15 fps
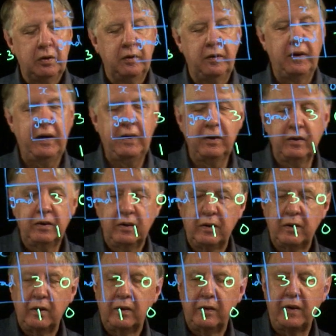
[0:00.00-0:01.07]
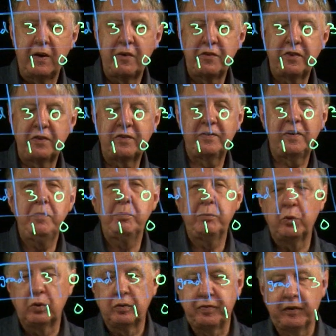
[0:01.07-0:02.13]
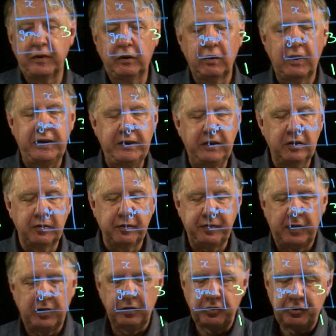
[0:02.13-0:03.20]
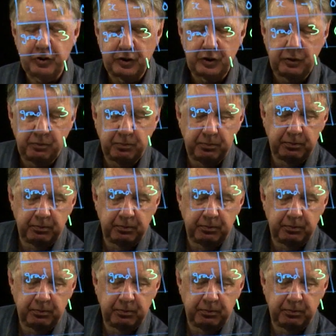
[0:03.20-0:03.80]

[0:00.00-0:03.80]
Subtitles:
then there is a symbol for the gradient function.